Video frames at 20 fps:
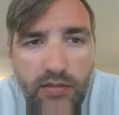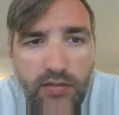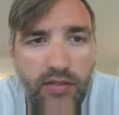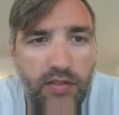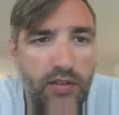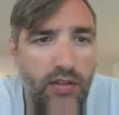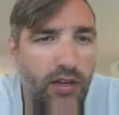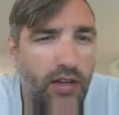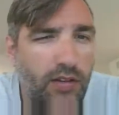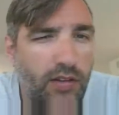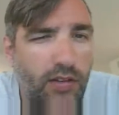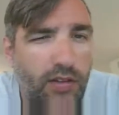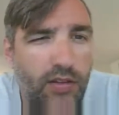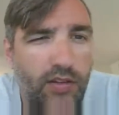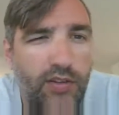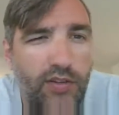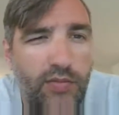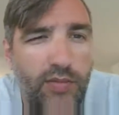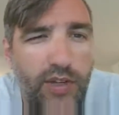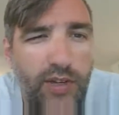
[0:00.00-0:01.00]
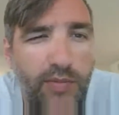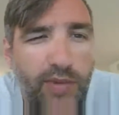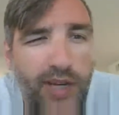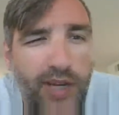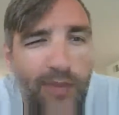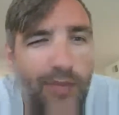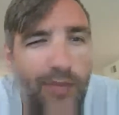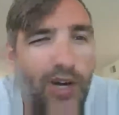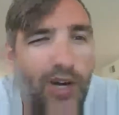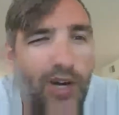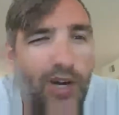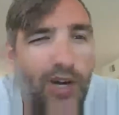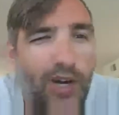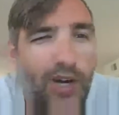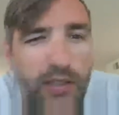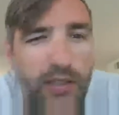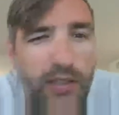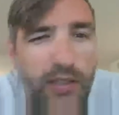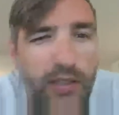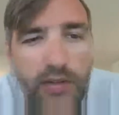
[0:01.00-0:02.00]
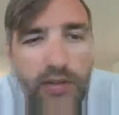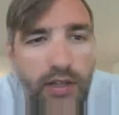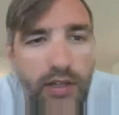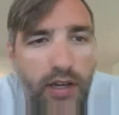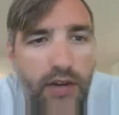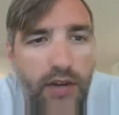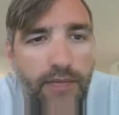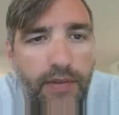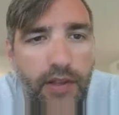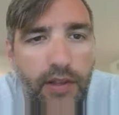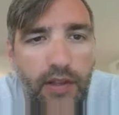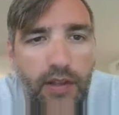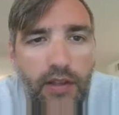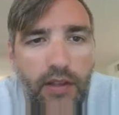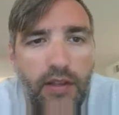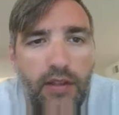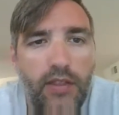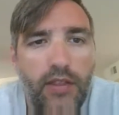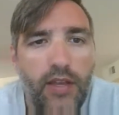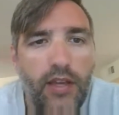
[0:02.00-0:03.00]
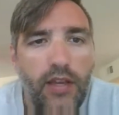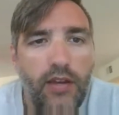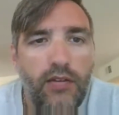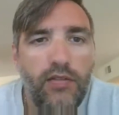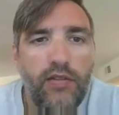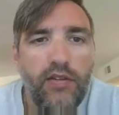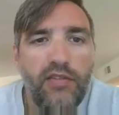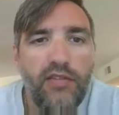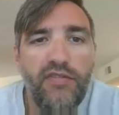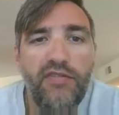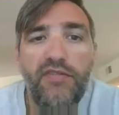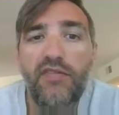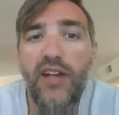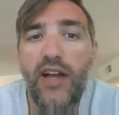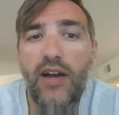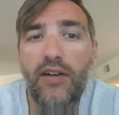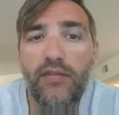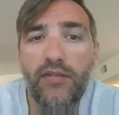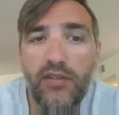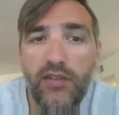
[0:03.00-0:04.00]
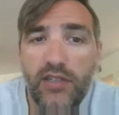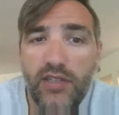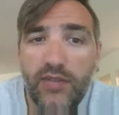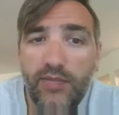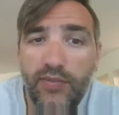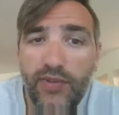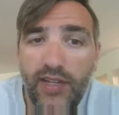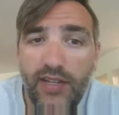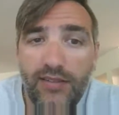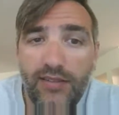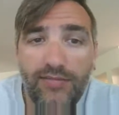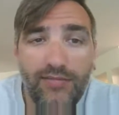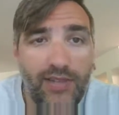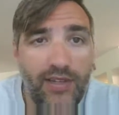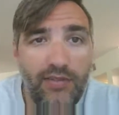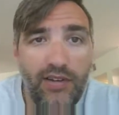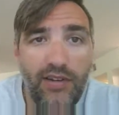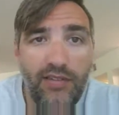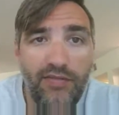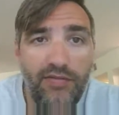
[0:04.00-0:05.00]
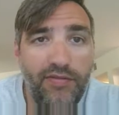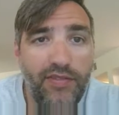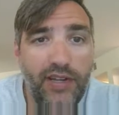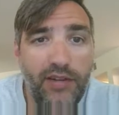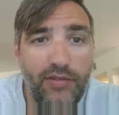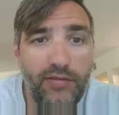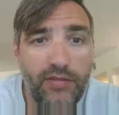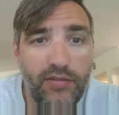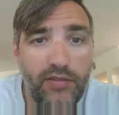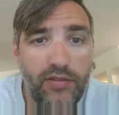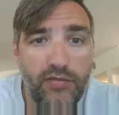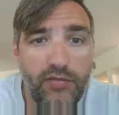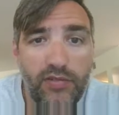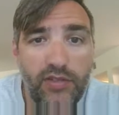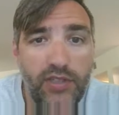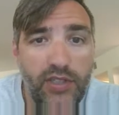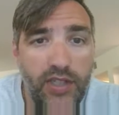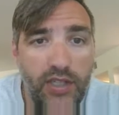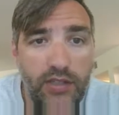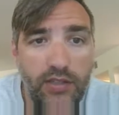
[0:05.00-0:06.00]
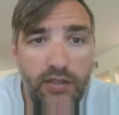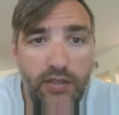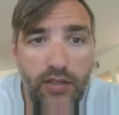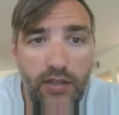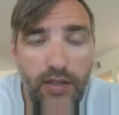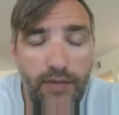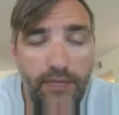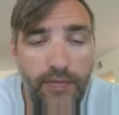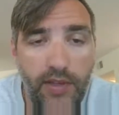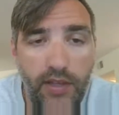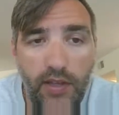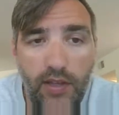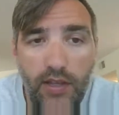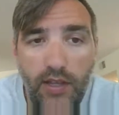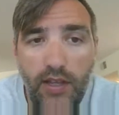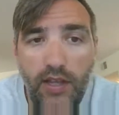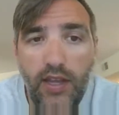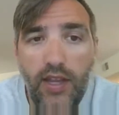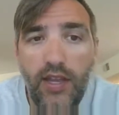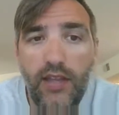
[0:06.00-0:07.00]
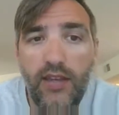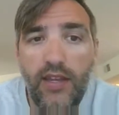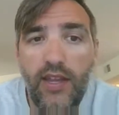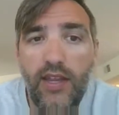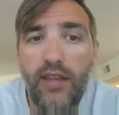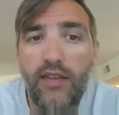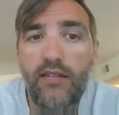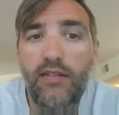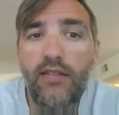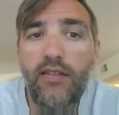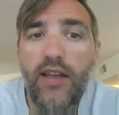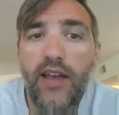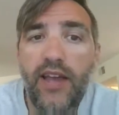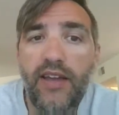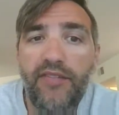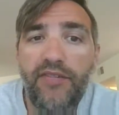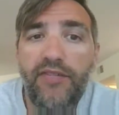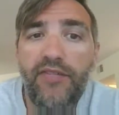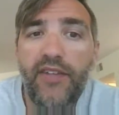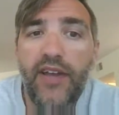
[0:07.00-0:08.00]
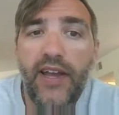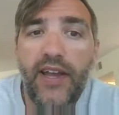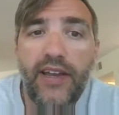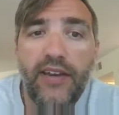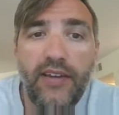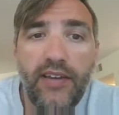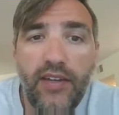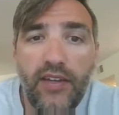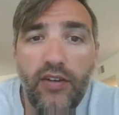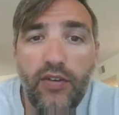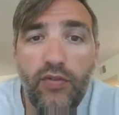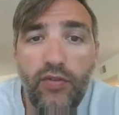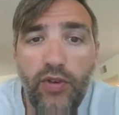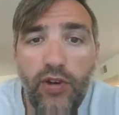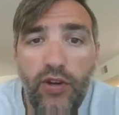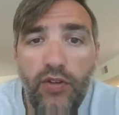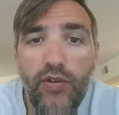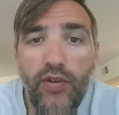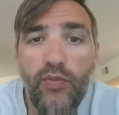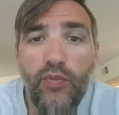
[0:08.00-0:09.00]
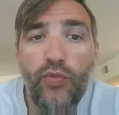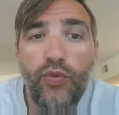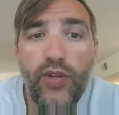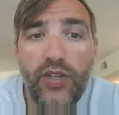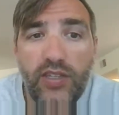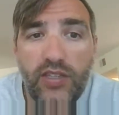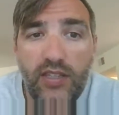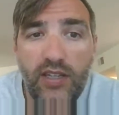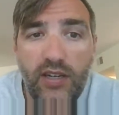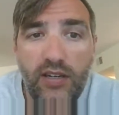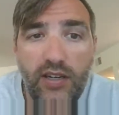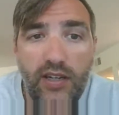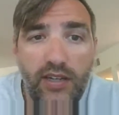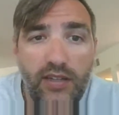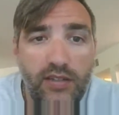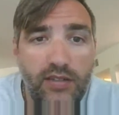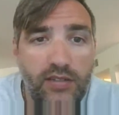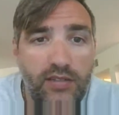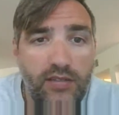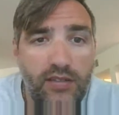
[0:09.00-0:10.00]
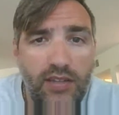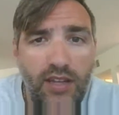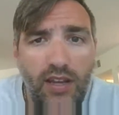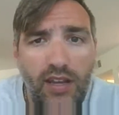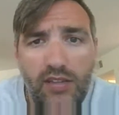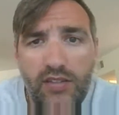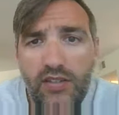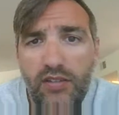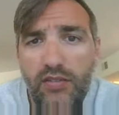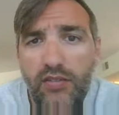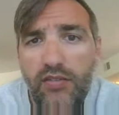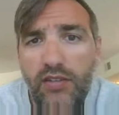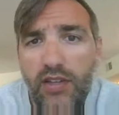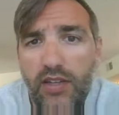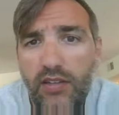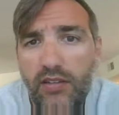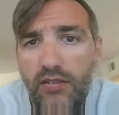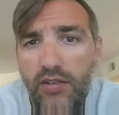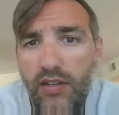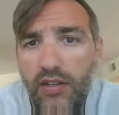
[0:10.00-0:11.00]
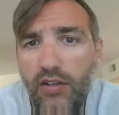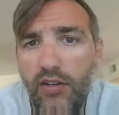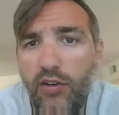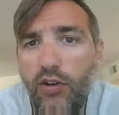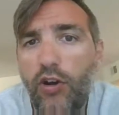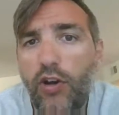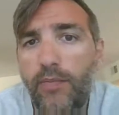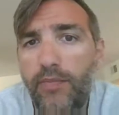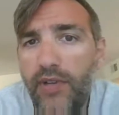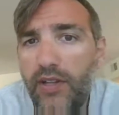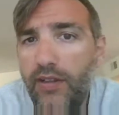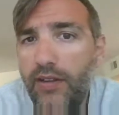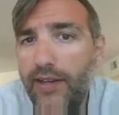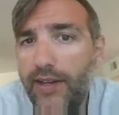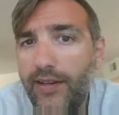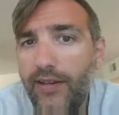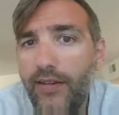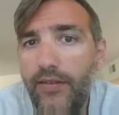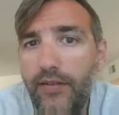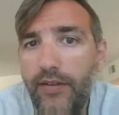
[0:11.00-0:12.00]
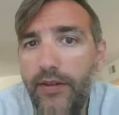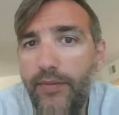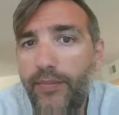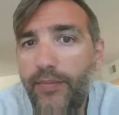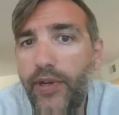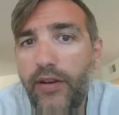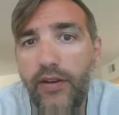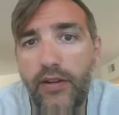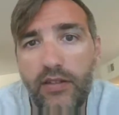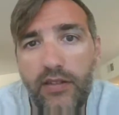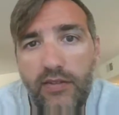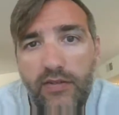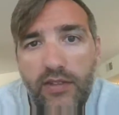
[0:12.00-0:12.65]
I'll just talk a little bit about mosses here right now. They are a flowerless plant. They don't have flowers or seeds to them, and they lie flat and grow in moist areas. And they actually look like a carpet, like a appearance.